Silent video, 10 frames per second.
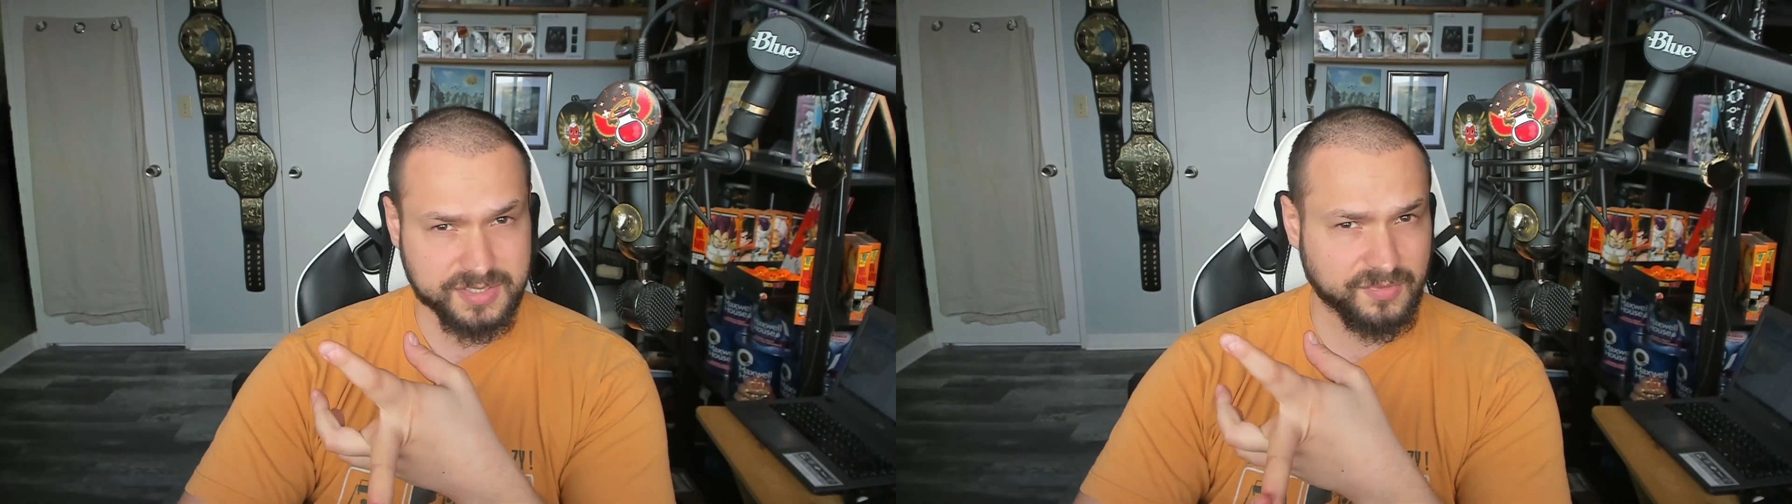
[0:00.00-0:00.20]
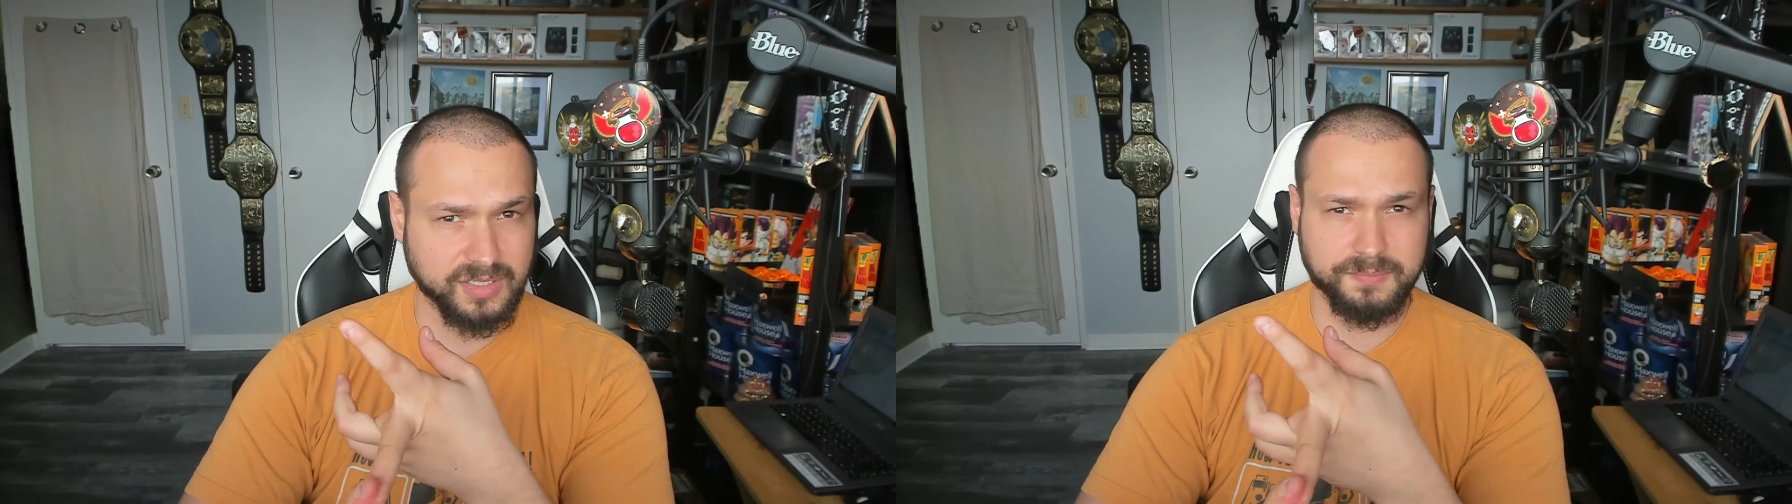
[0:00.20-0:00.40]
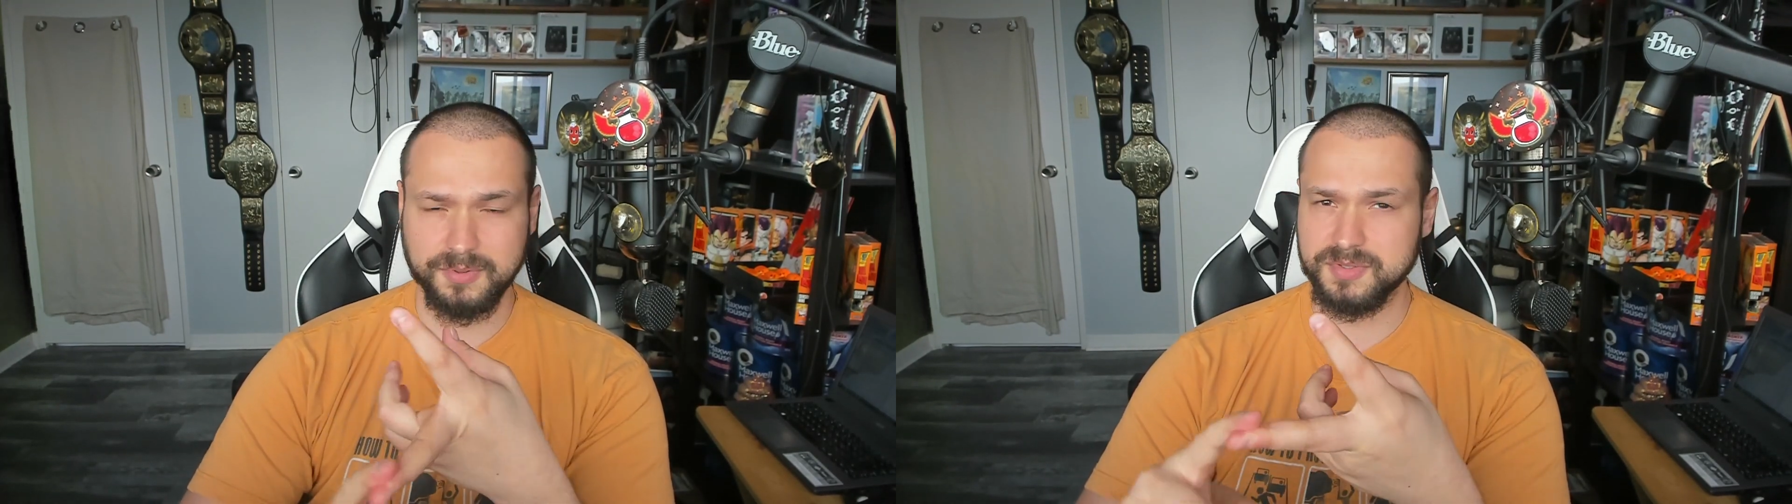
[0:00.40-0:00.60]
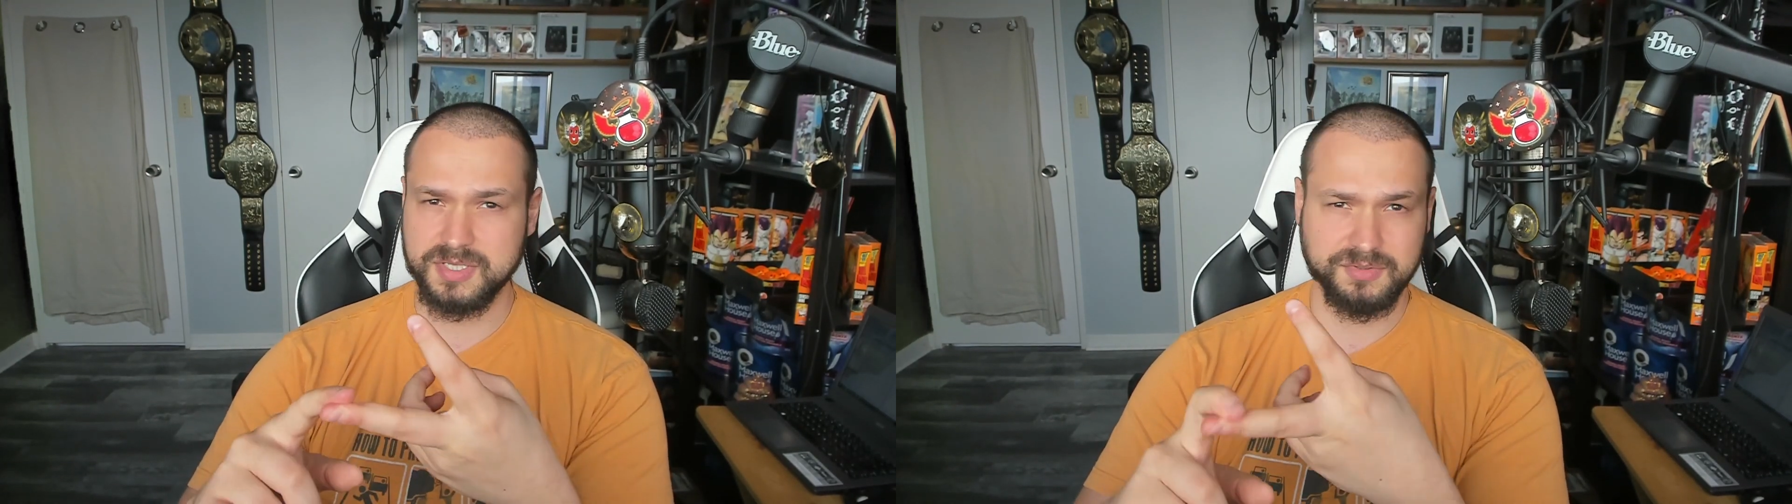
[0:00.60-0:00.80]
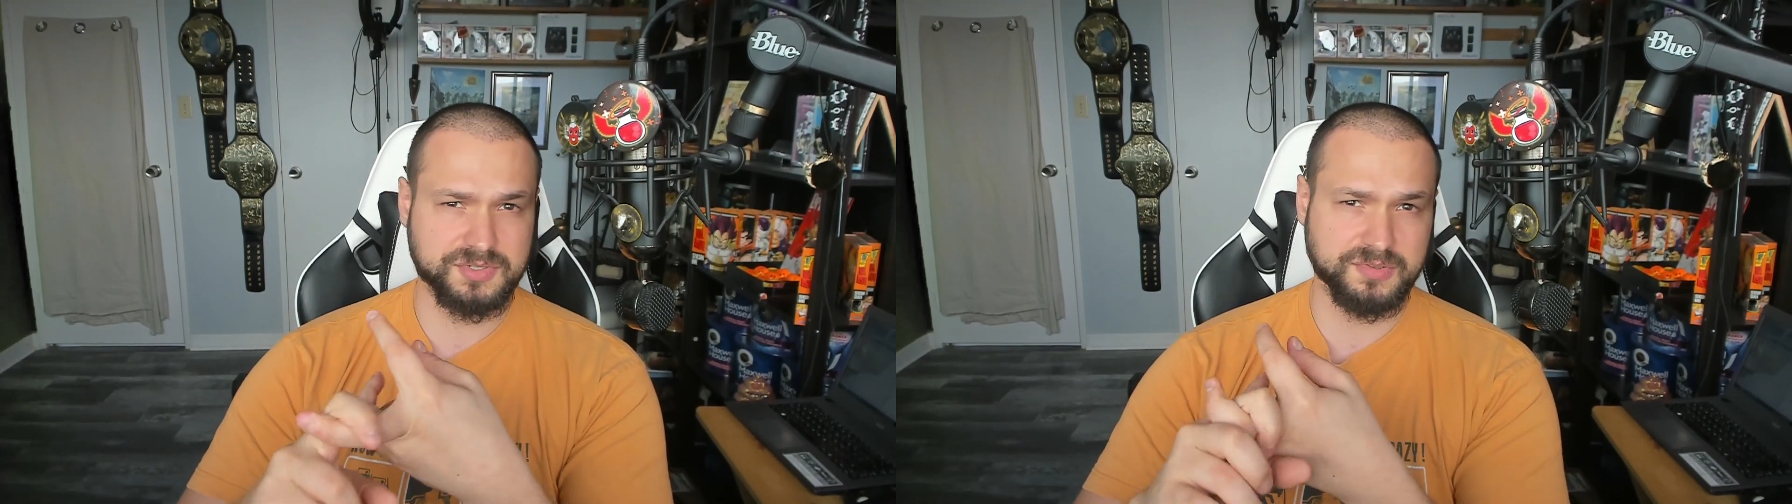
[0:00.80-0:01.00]
developers
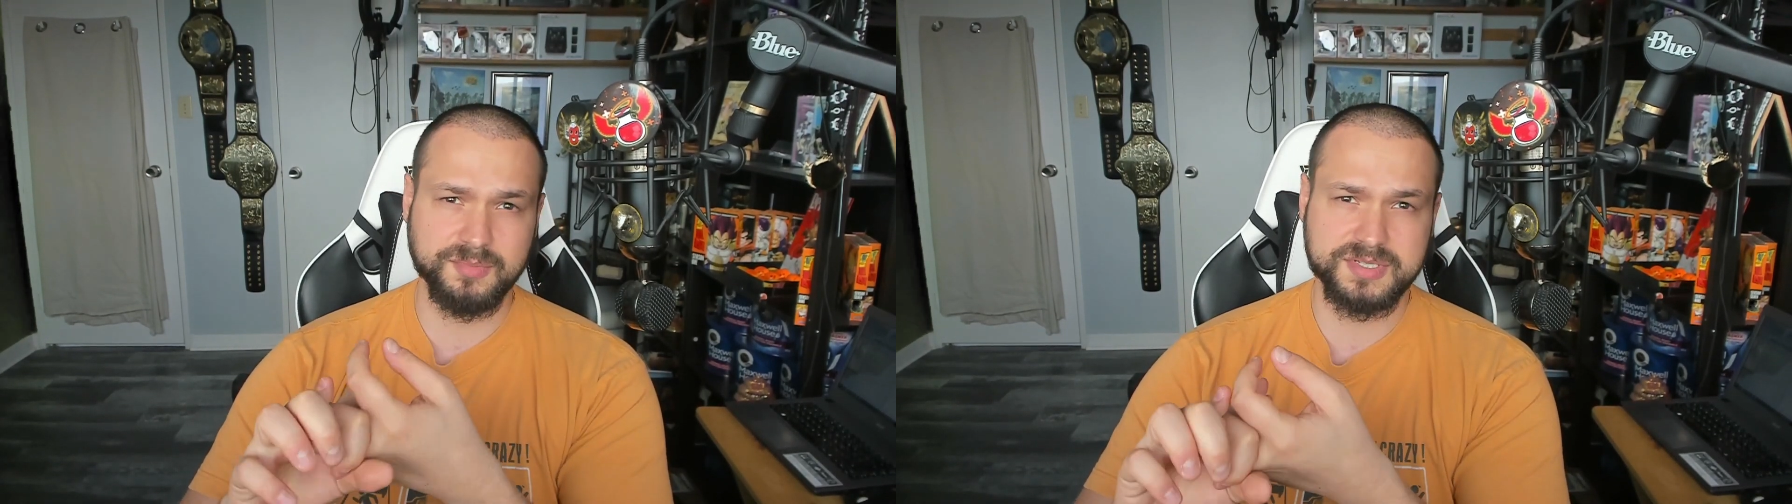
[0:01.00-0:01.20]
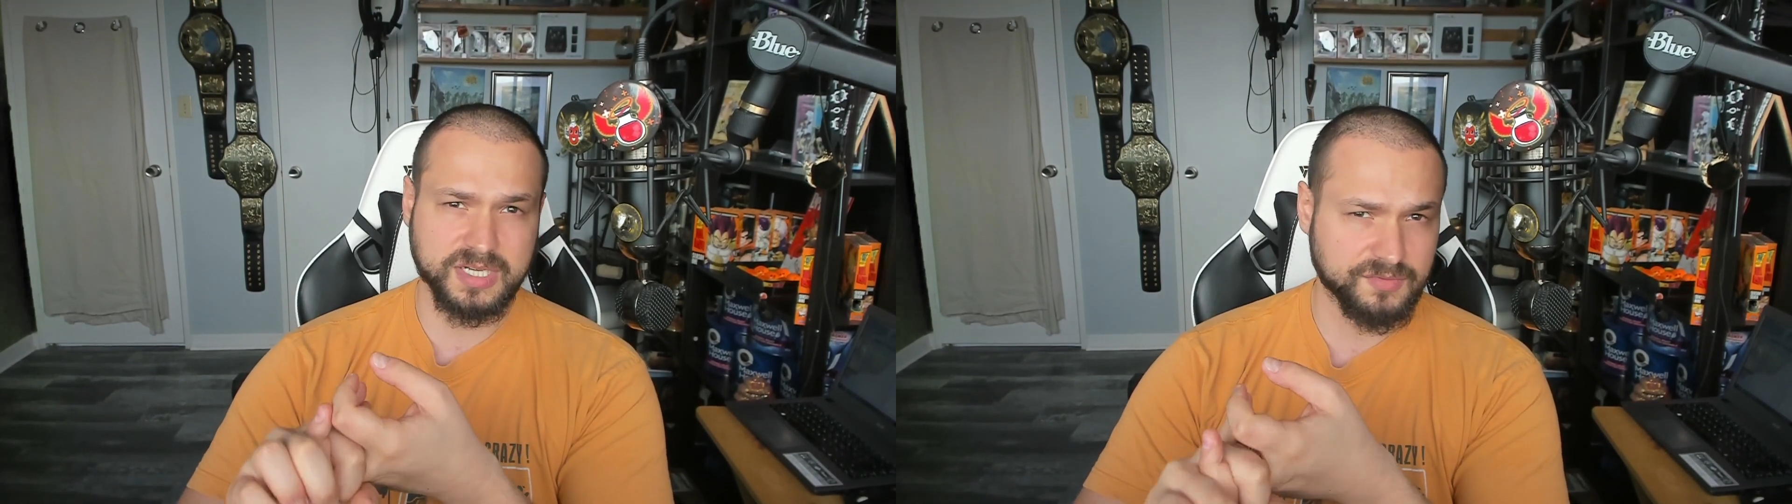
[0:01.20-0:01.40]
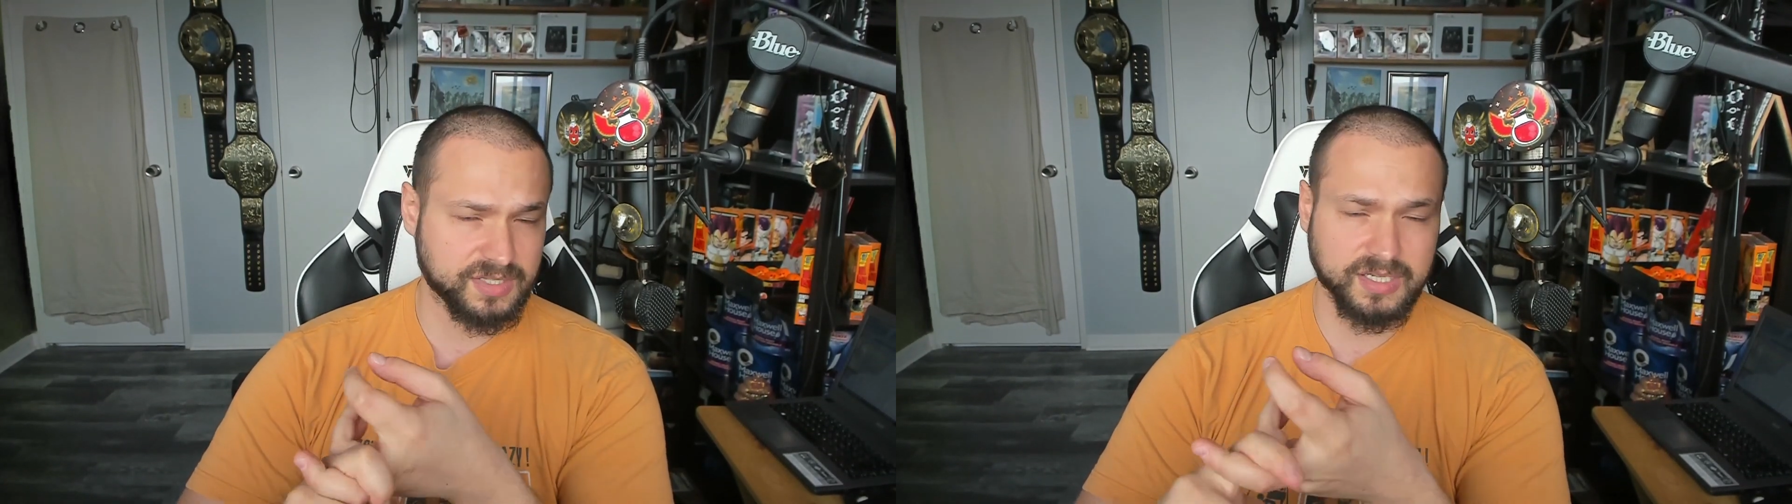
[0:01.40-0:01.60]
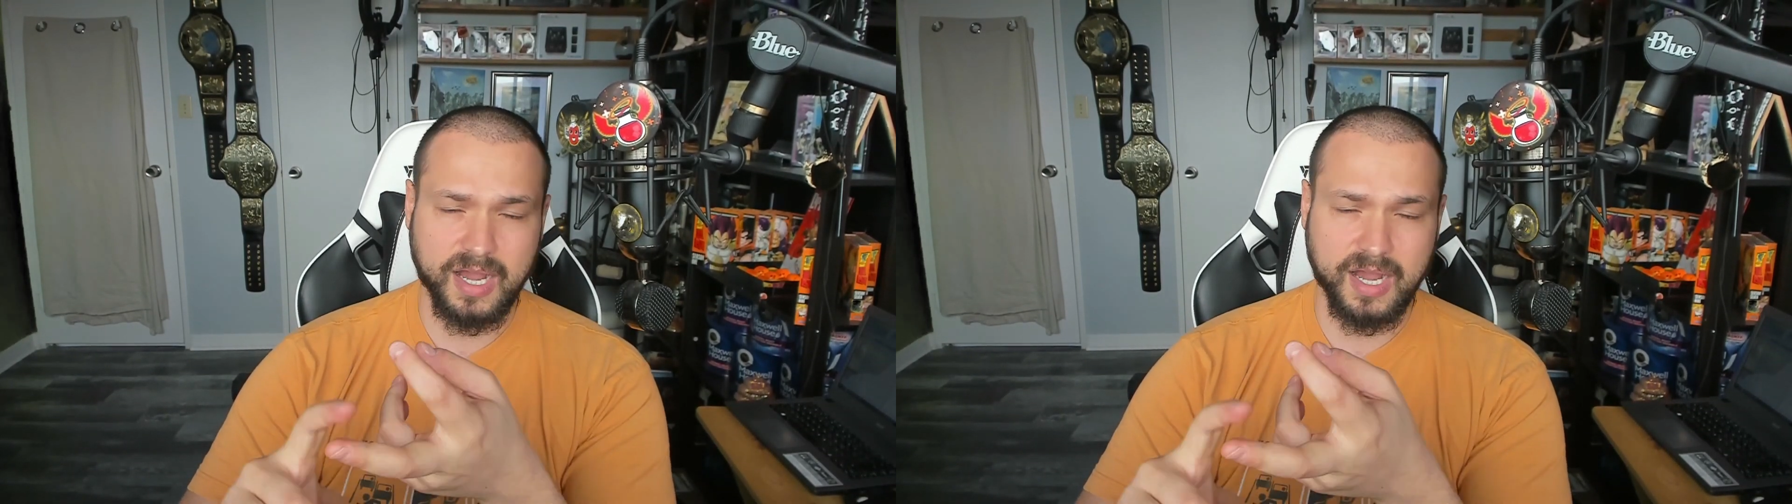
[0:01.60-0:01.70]
and their streamers and everything.